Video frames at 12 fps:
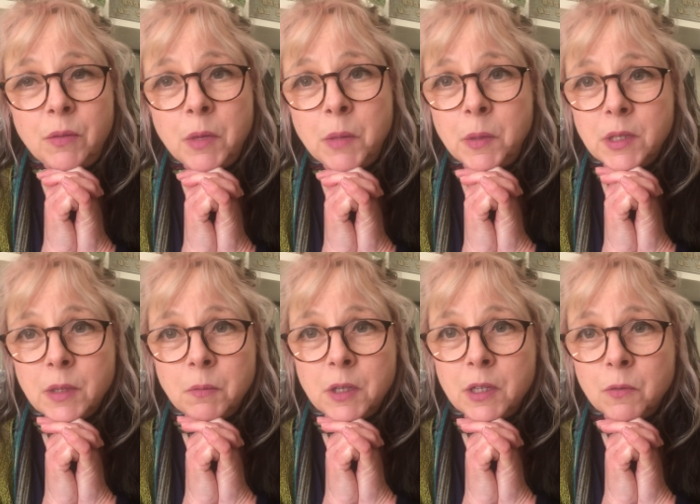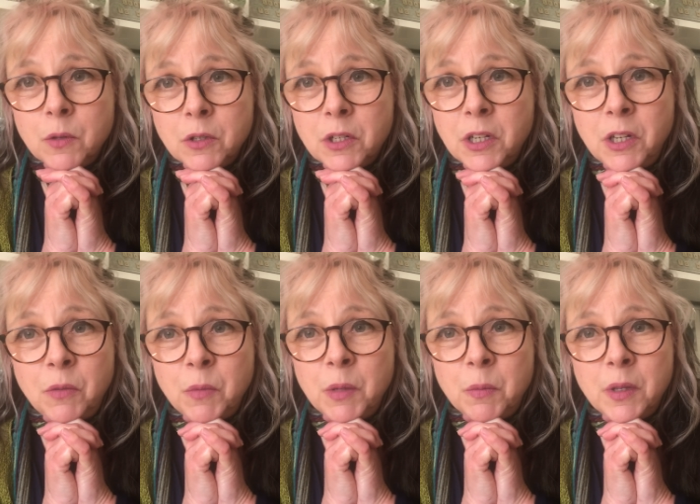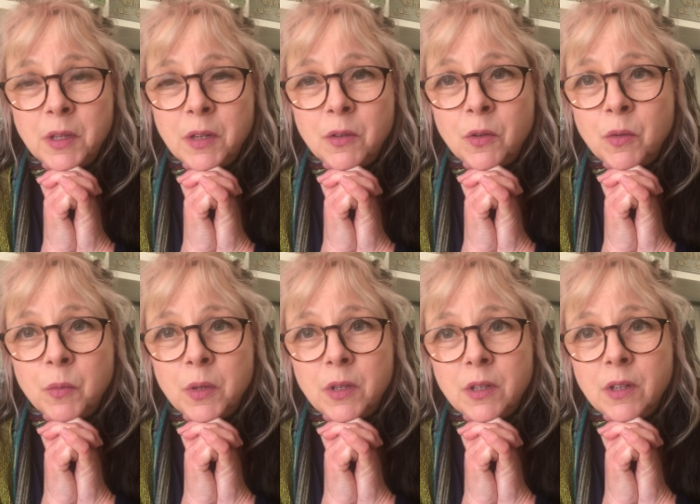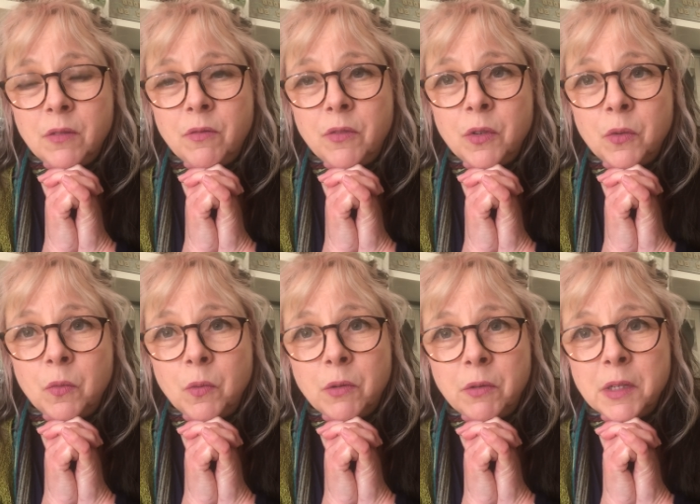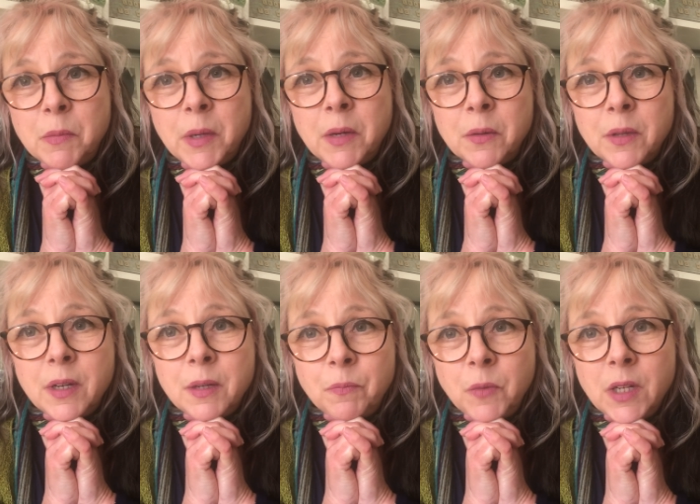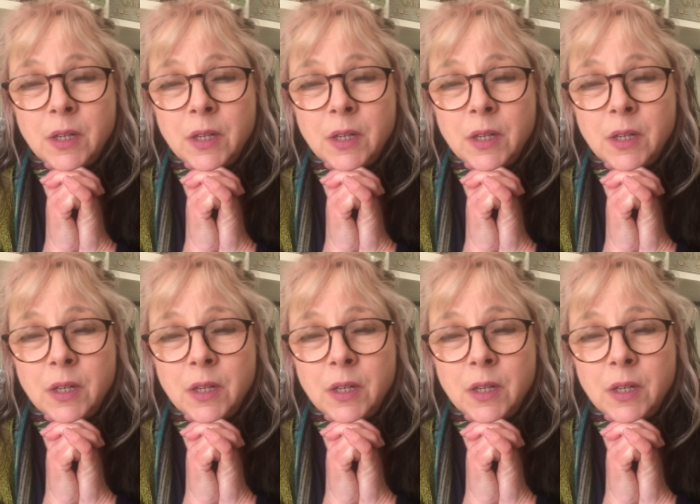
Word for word: maybe somebody's watching you, maybe they're not, but don't feel worried about that.